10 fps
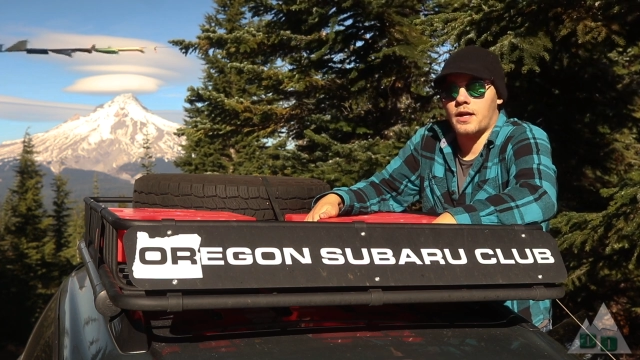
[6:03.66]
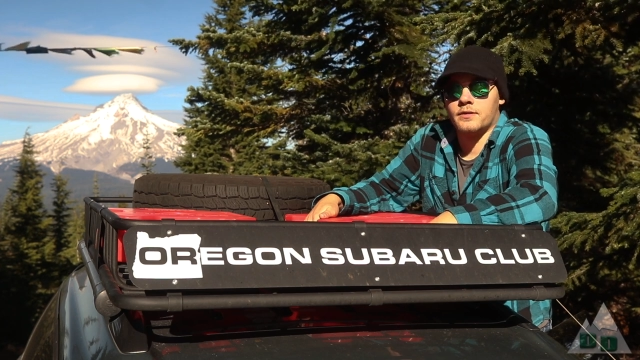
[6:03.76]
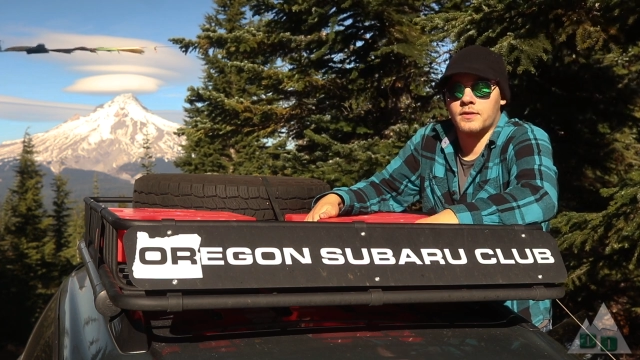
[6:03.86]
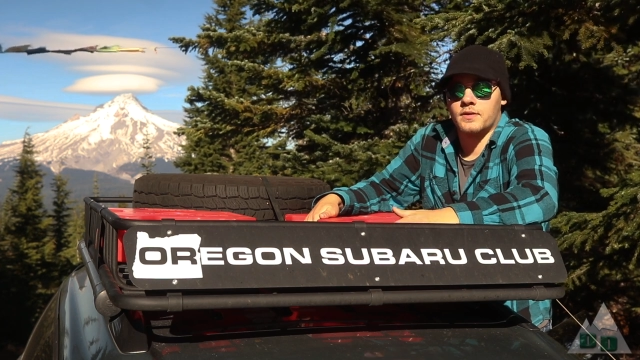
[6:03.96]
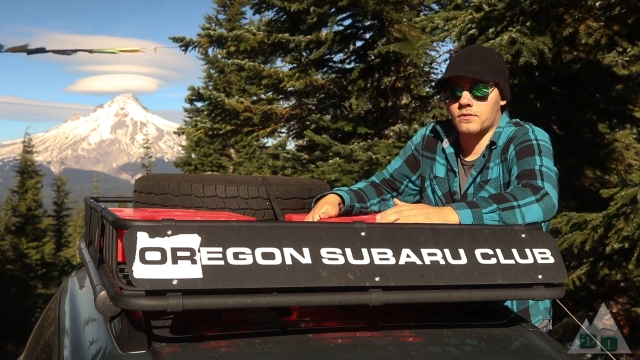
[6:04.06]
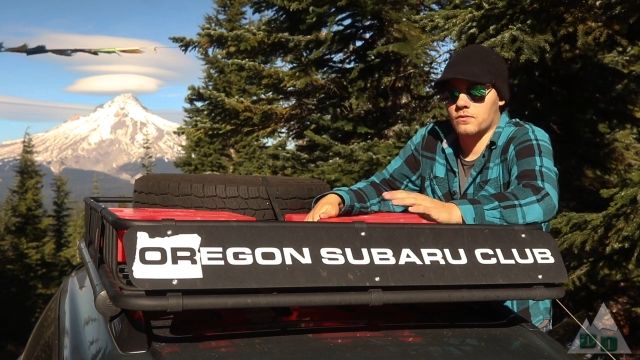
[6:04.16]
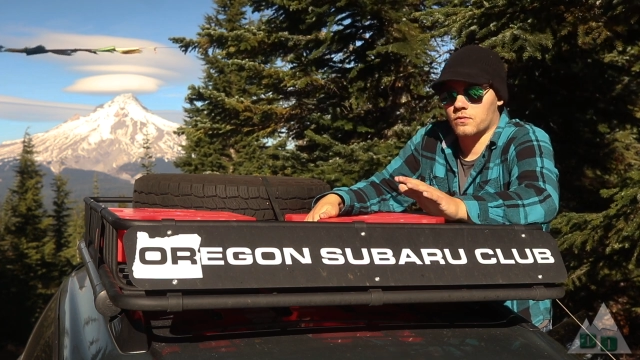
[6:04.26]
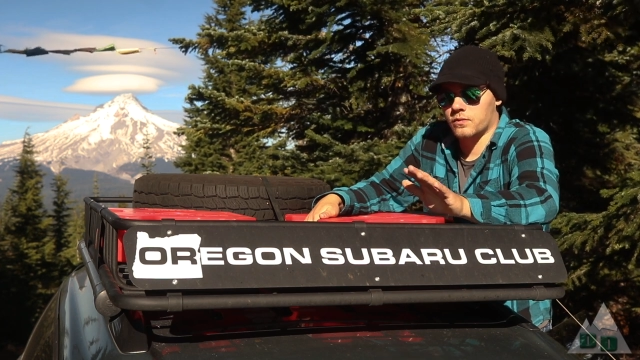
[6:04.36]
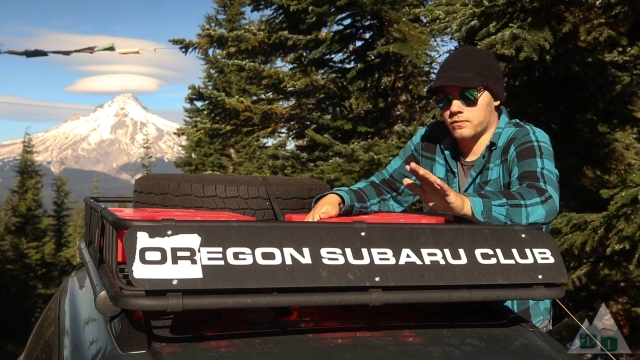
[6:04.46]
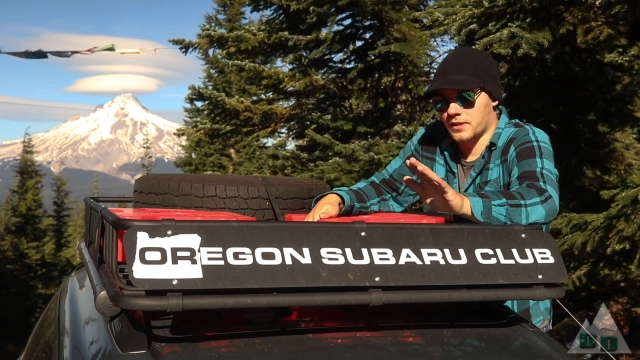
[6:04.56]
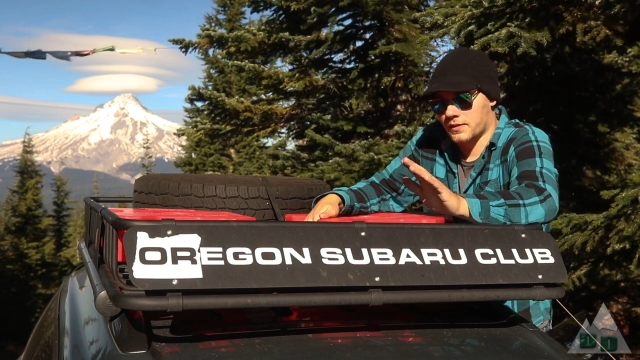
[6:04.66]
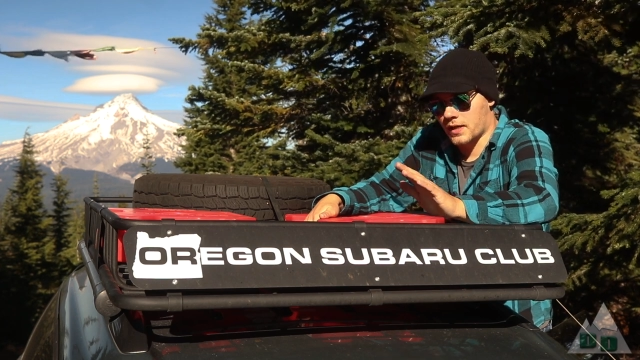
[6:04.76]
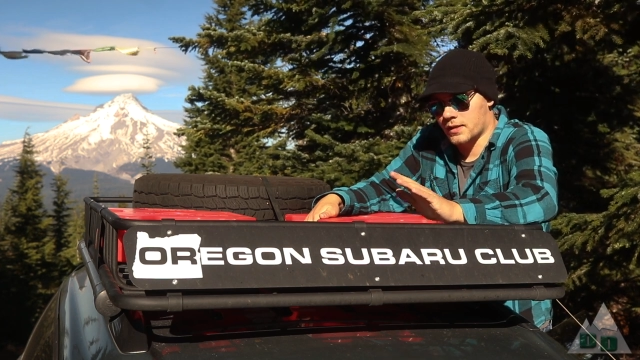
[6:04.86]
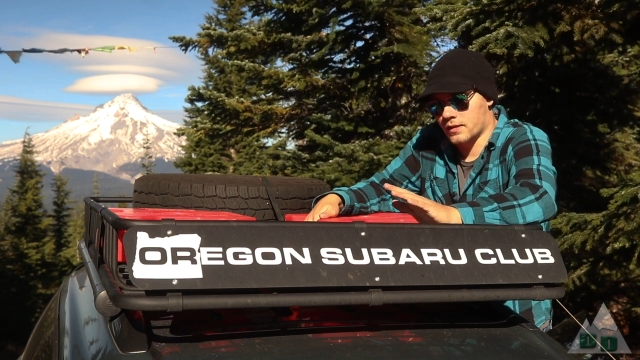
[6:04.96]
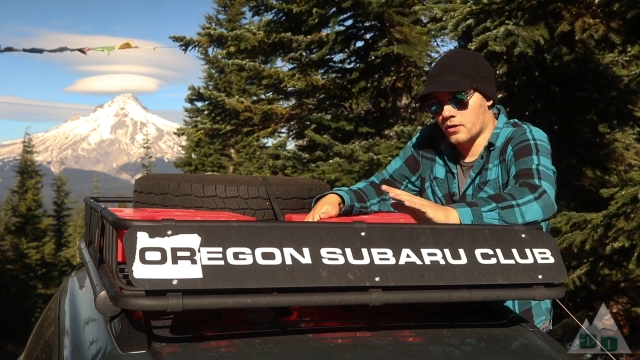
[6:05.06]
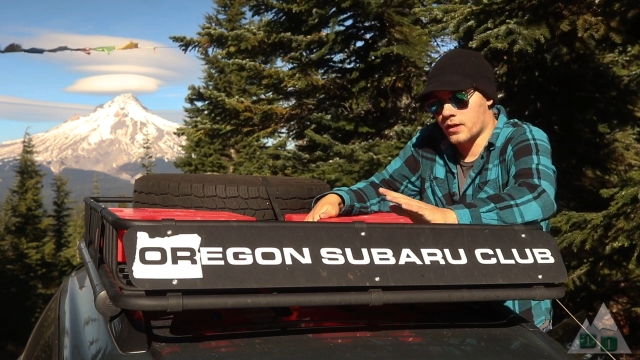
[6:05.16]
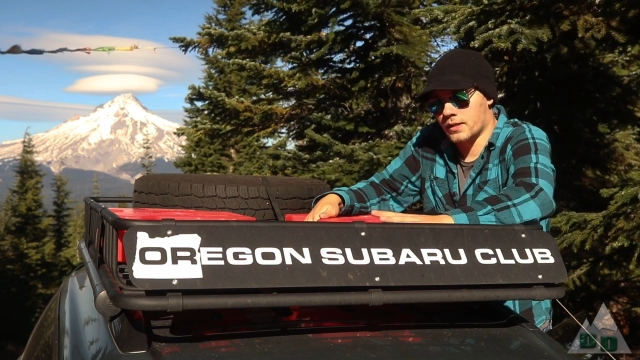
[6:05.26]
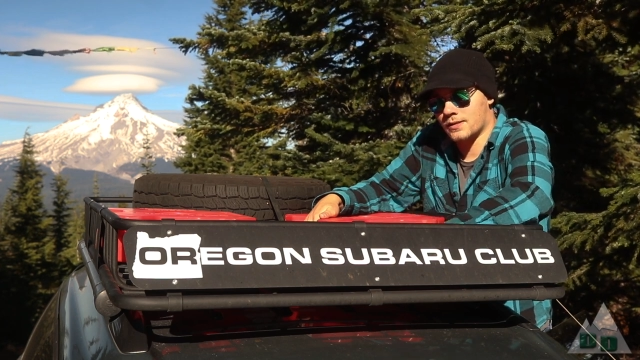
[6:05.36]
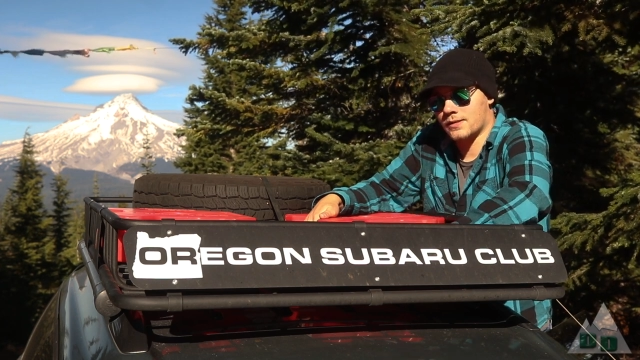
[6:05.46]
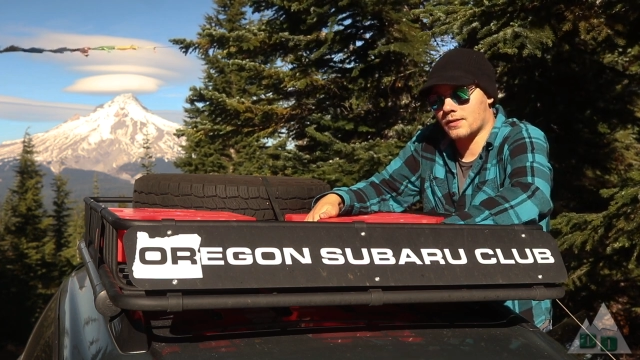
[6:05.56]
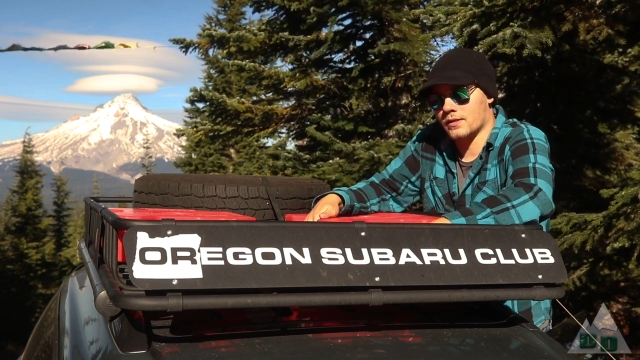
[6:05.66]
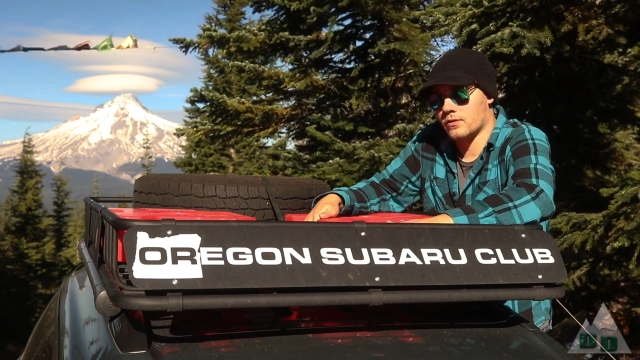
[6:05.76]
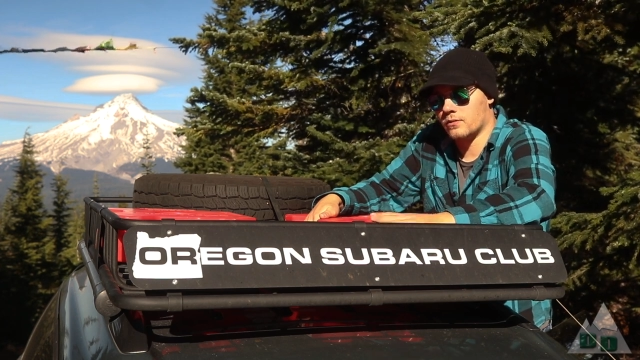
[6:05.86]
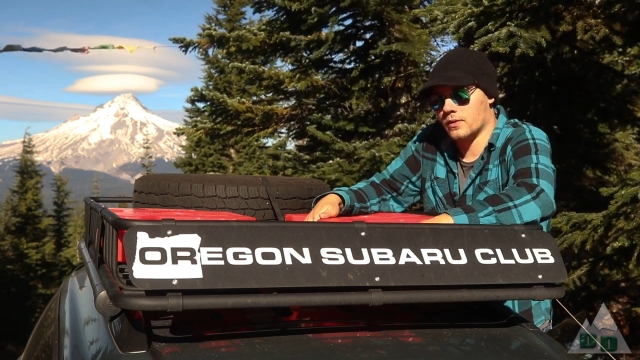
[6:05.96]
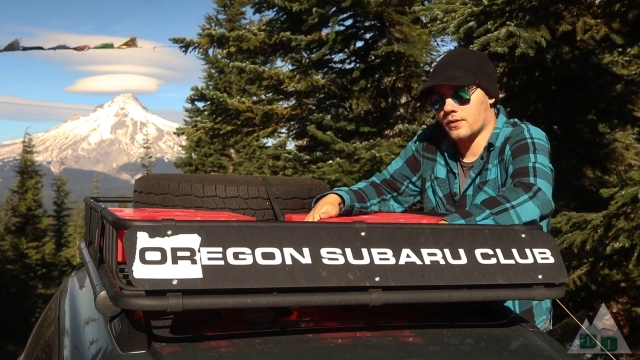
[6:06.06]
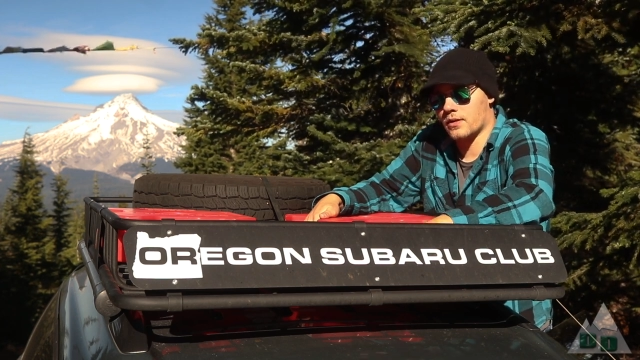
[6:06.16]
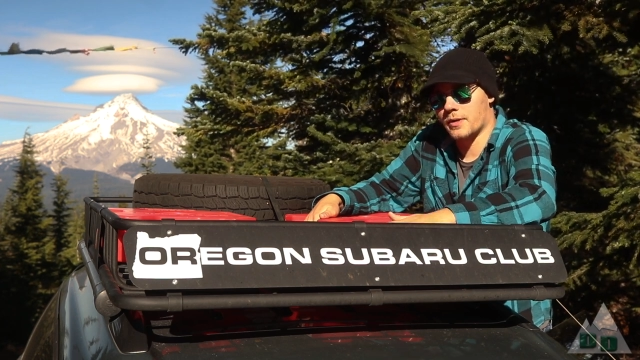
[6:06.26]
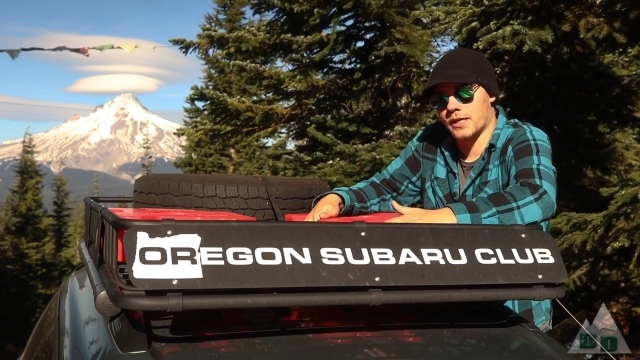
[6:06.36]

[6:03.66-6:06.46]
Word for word: I just decided to go ahead and stick with the